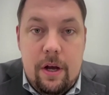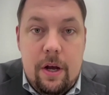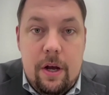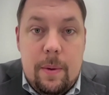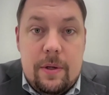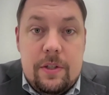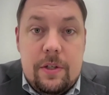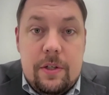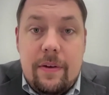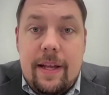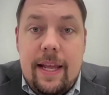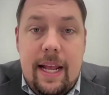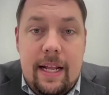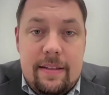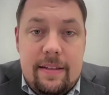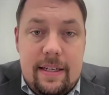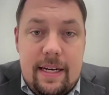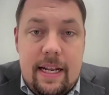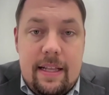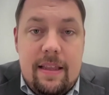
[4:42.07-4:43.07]
which all
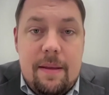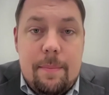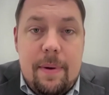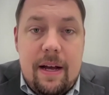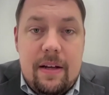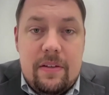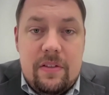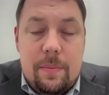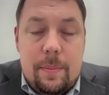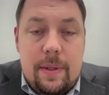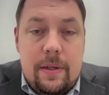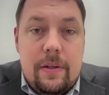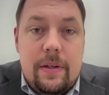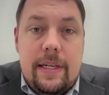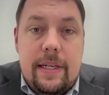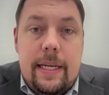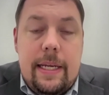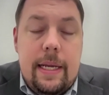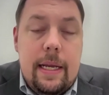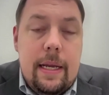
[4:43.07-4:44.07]
hinted at the
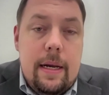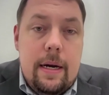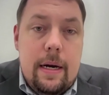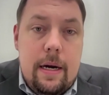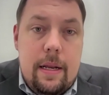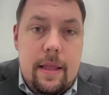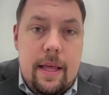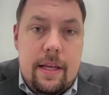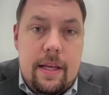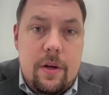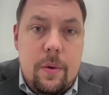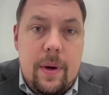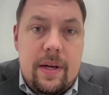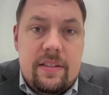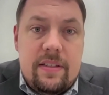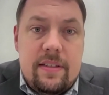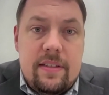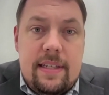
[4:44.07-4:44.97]
possibility that U.S.